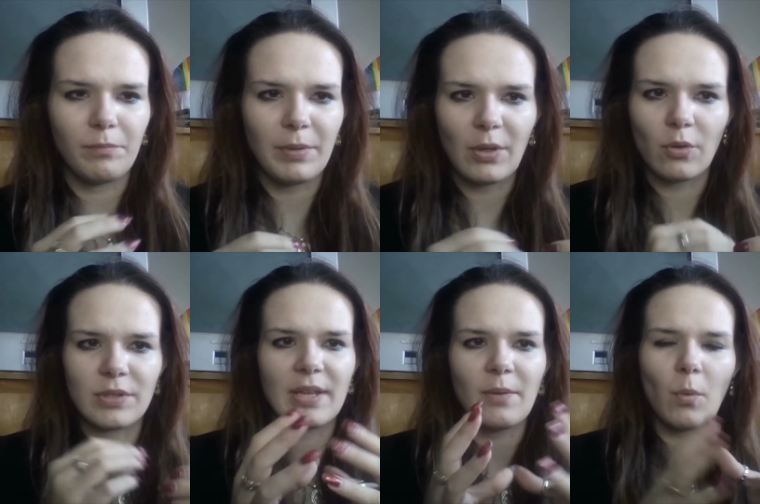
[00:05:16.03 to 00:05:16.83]

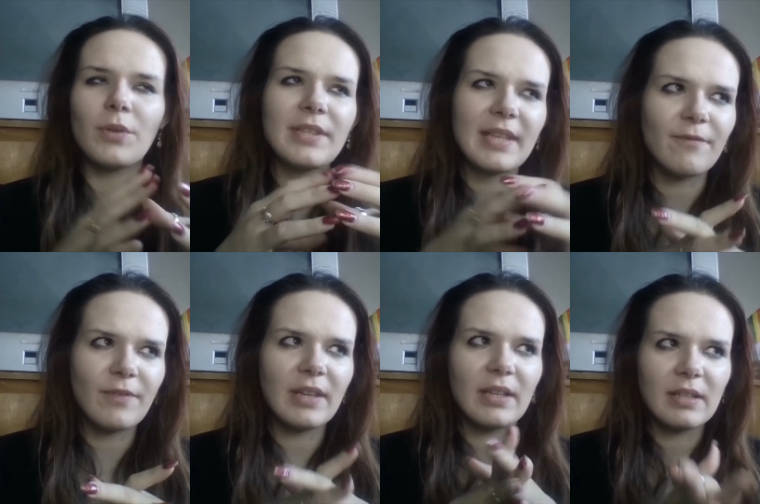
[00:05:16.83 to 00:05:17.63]
because they want
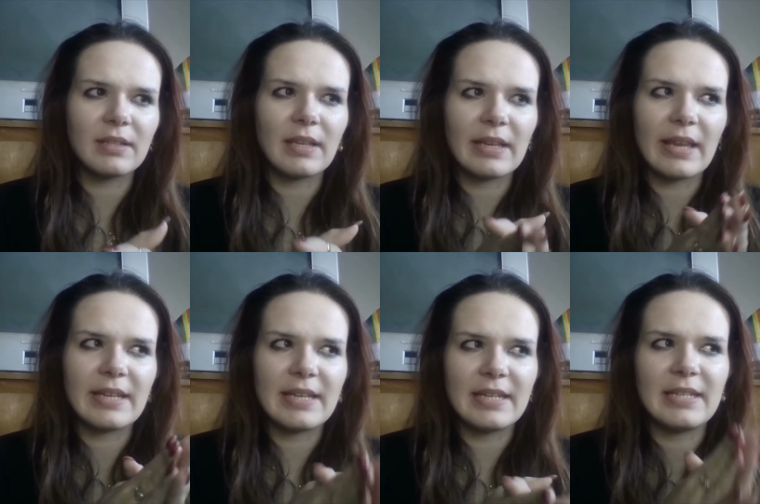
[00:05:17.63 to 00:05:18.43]
something,
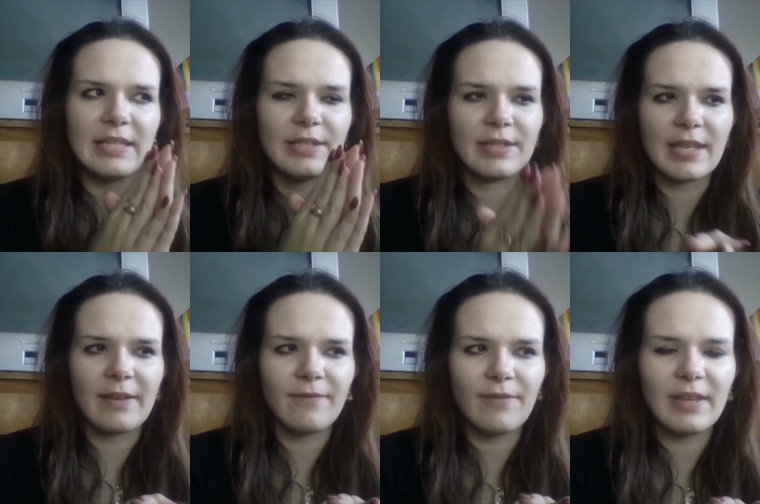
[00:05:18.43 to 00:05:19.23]
it is the
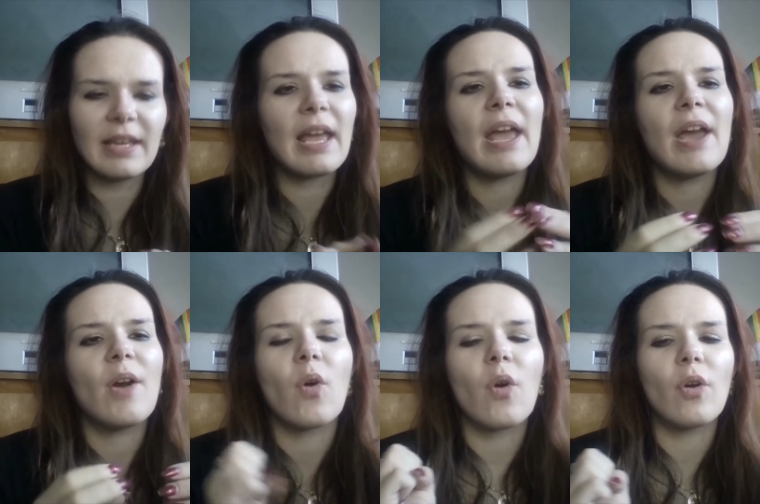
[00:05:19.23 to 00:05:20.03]
same thing,
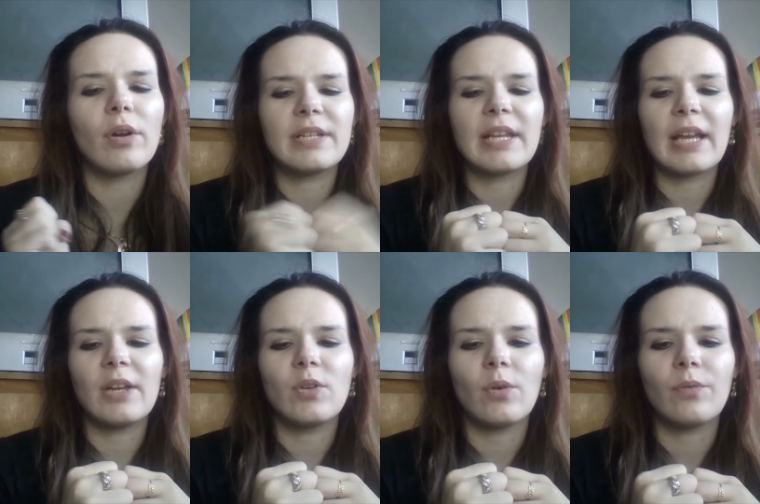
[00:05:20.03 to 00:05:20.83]
or they
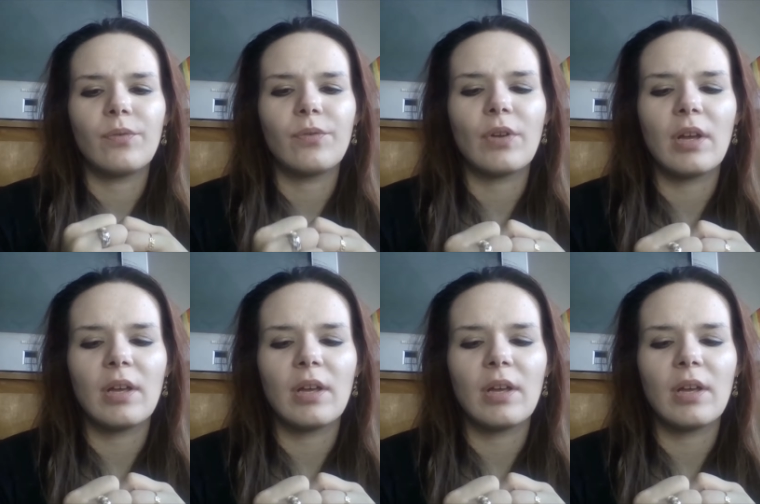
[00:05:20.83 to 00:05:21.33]
kind of